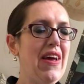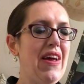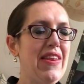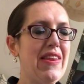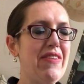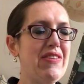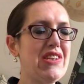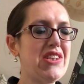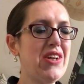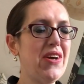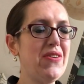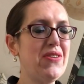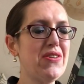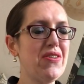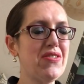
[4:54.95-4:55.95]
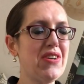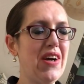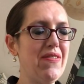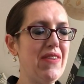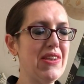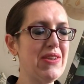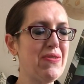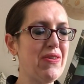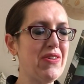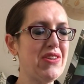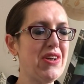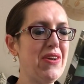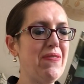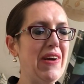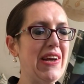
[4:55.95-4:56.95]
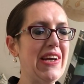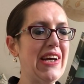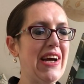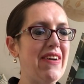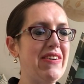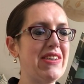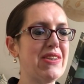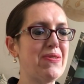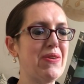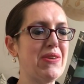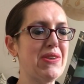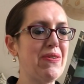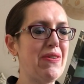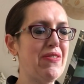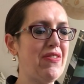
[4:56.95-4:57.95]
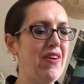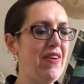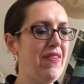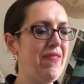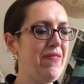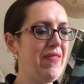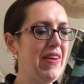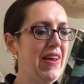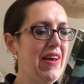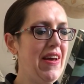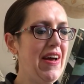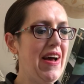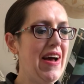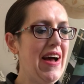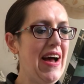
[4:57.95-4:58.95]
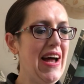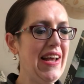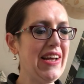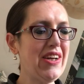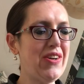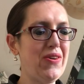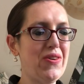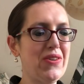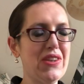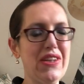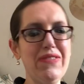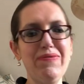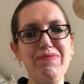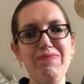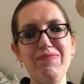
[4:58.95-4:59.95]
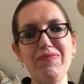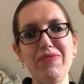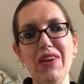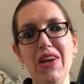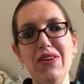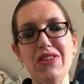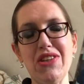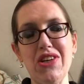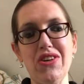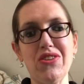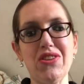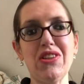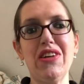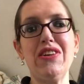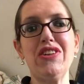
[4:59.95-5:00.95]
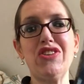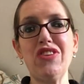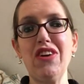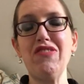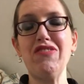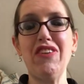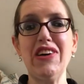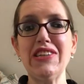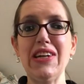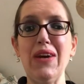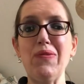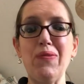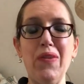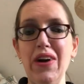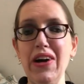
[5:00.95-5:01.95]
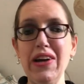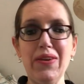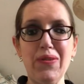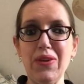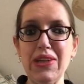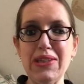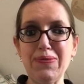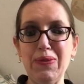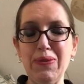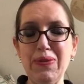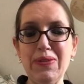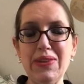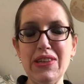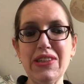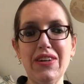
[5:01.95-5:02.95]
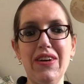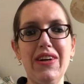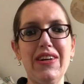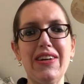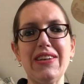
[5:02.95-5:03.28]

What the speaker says: There is 2 sort of timelines. We've got 2 main characters. So we've got Alec Gordon, his doctor, and he's trying to find out why all these women are dying.